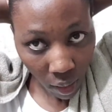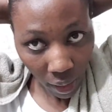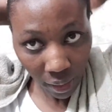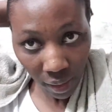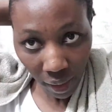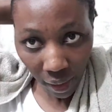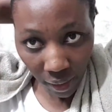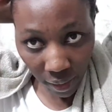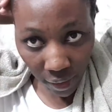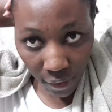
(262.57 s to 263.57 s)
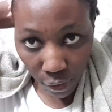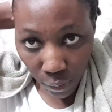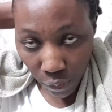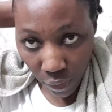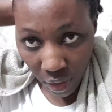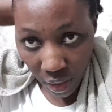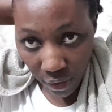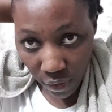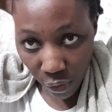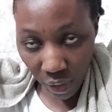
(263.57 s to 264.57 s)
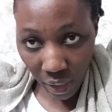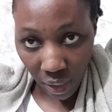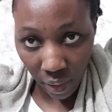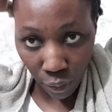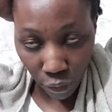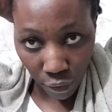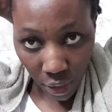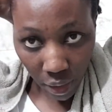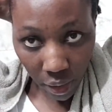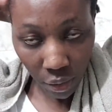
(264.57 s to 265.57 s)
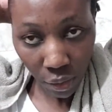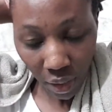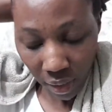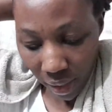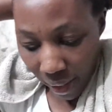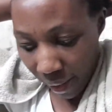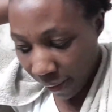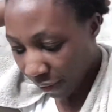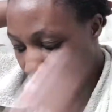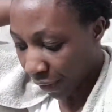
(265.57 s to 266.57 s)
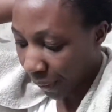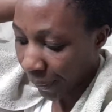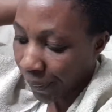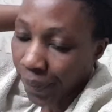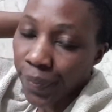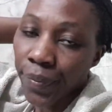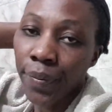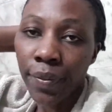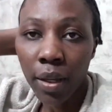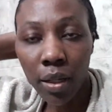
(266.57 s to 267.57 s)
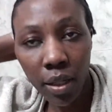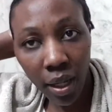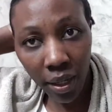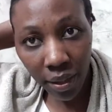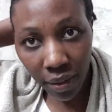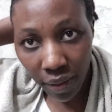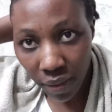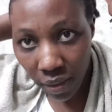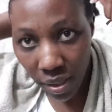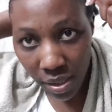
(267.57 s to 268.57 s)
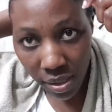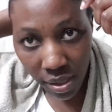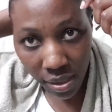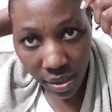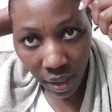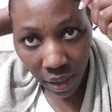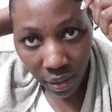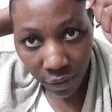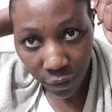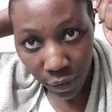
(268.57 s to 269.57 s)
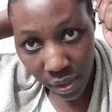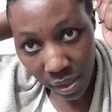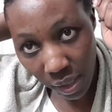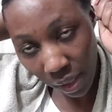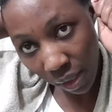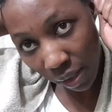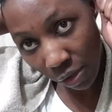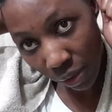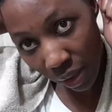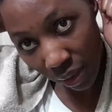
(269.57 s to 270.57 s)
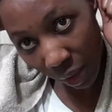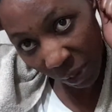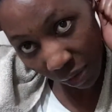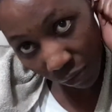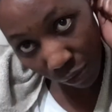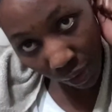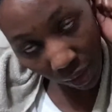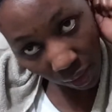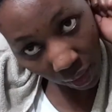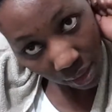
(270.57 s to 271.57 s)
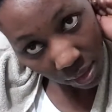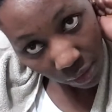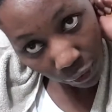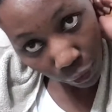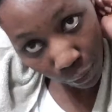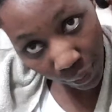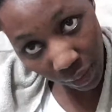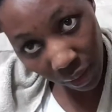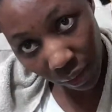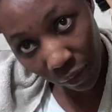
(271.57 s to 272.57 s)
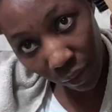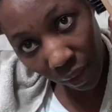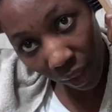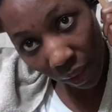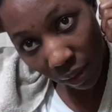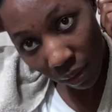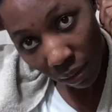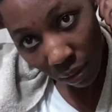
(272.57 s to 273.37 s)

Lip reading: And yeah, it gives your hair a break. You can have like this style for, say, you can keep it really nicely for a week if you can,